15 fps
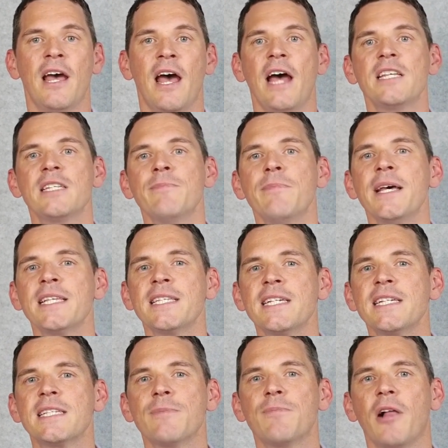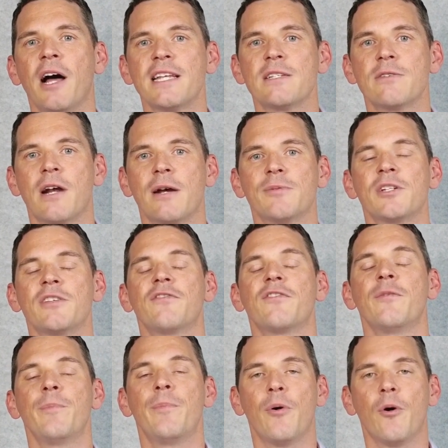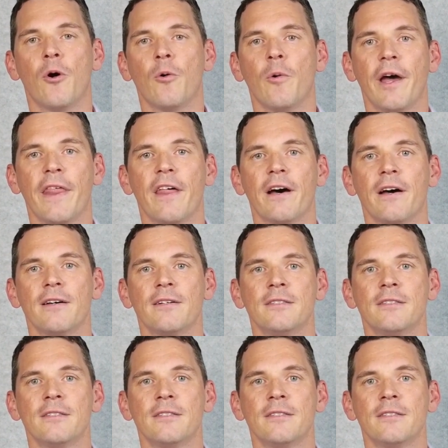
and domestic supply disruptions from poor weather.